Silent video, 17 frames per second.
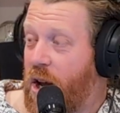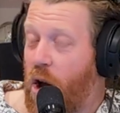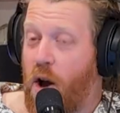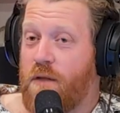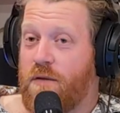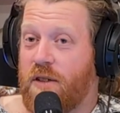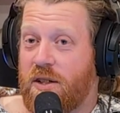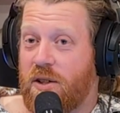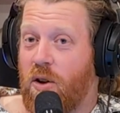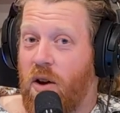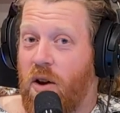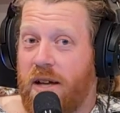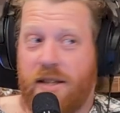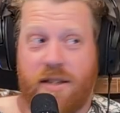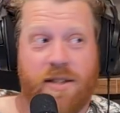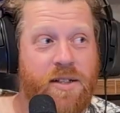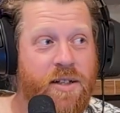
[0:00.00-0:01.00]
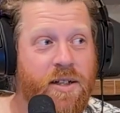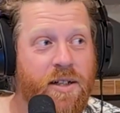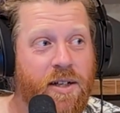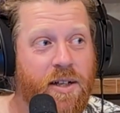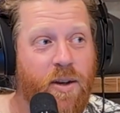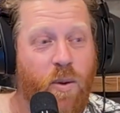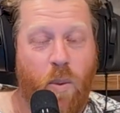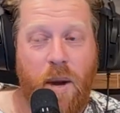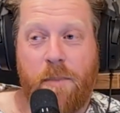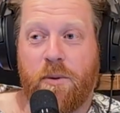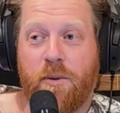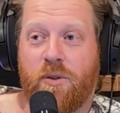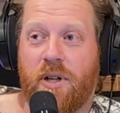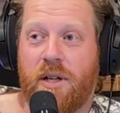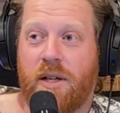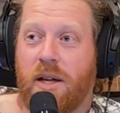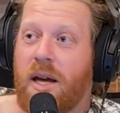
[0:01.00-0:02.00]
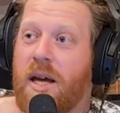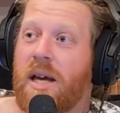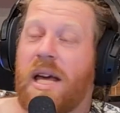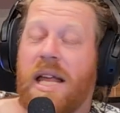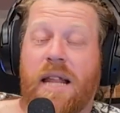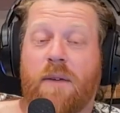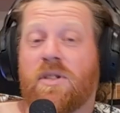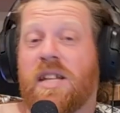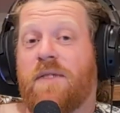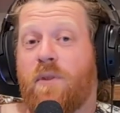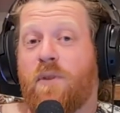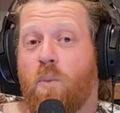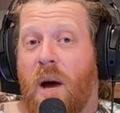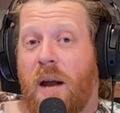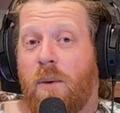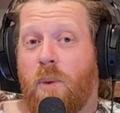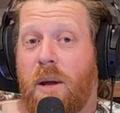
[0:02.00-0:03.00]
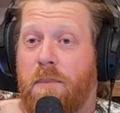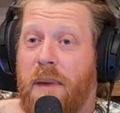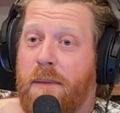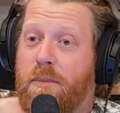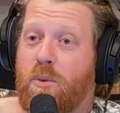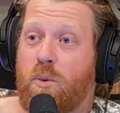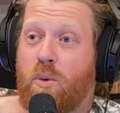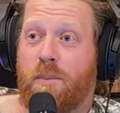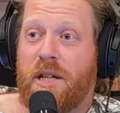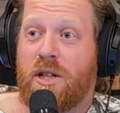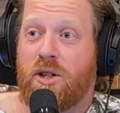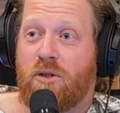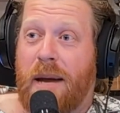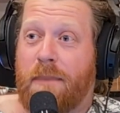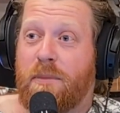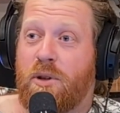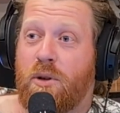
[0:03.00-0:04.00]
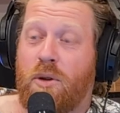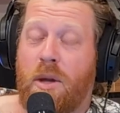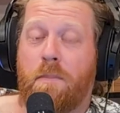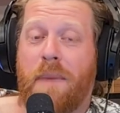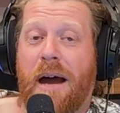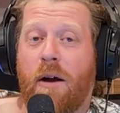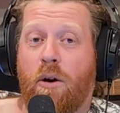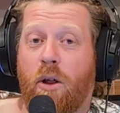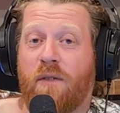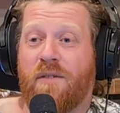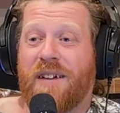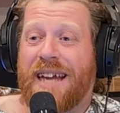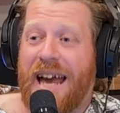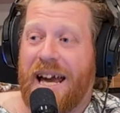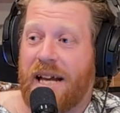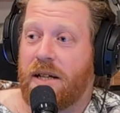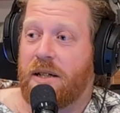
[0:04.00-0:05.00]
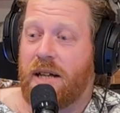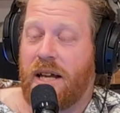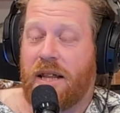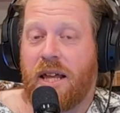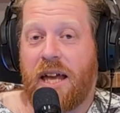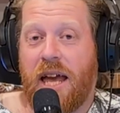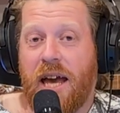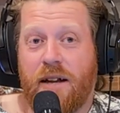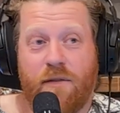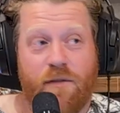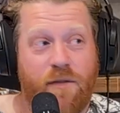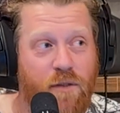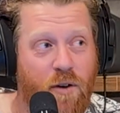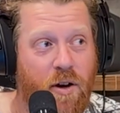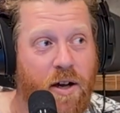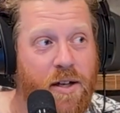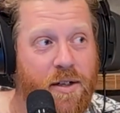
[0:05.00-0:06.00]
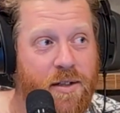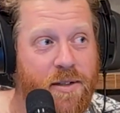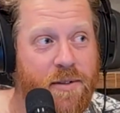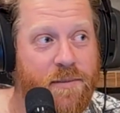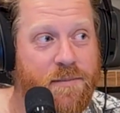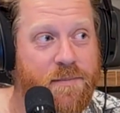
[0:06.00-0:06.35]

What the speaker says: like oversized weaponry. And there was even one where people would be strapped to the barrel of a cannon and the cannon fired.